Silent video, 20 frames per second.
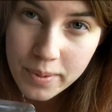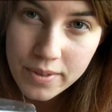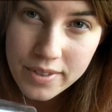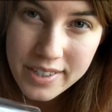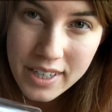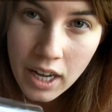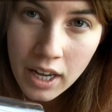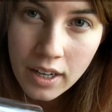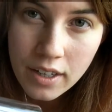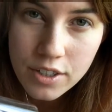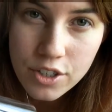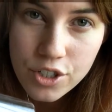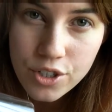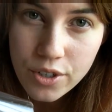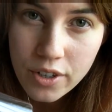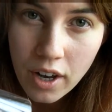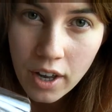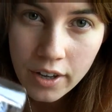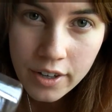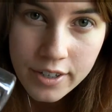It was like
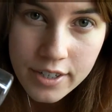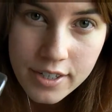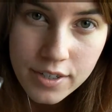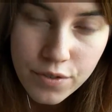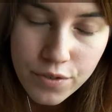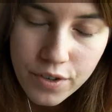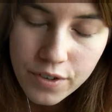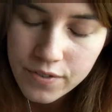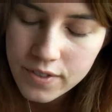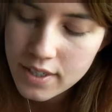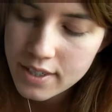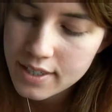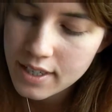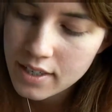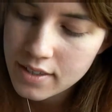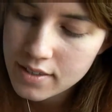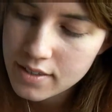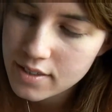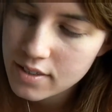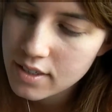
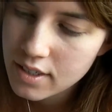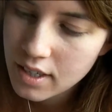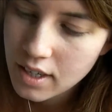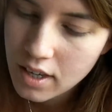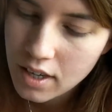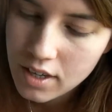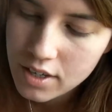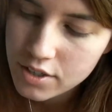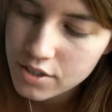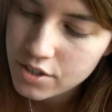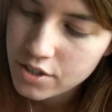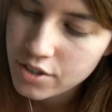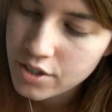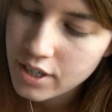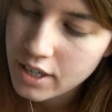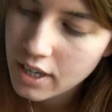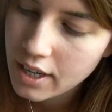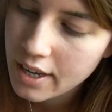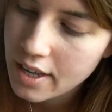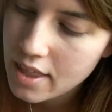$2.50, so you
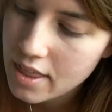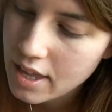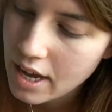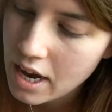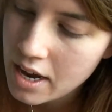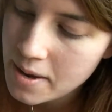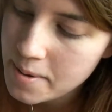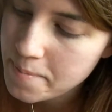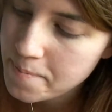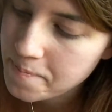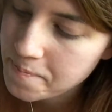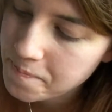can get that.